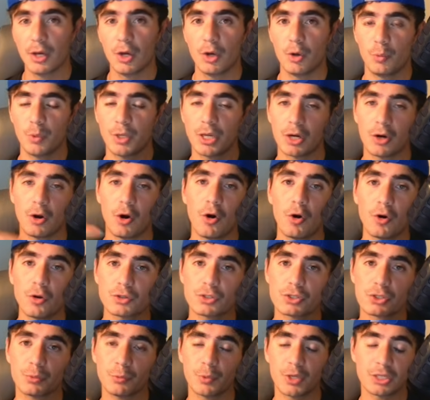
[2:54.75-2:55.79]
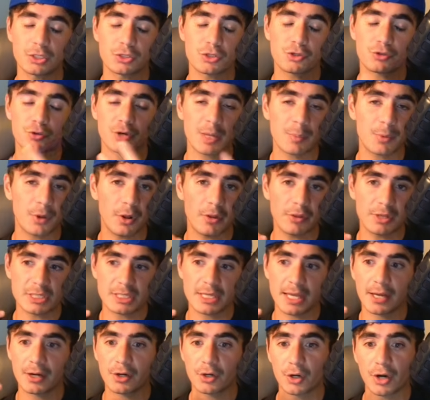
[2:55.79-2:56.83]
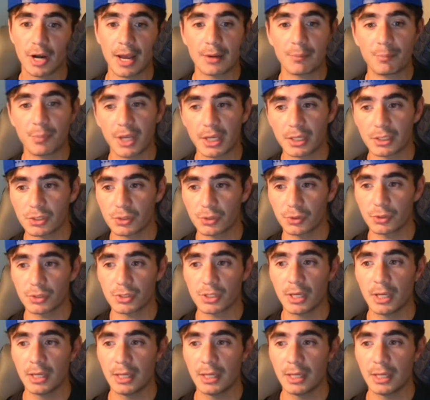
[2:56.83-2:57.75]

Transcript: we can scrape all this data or add pixels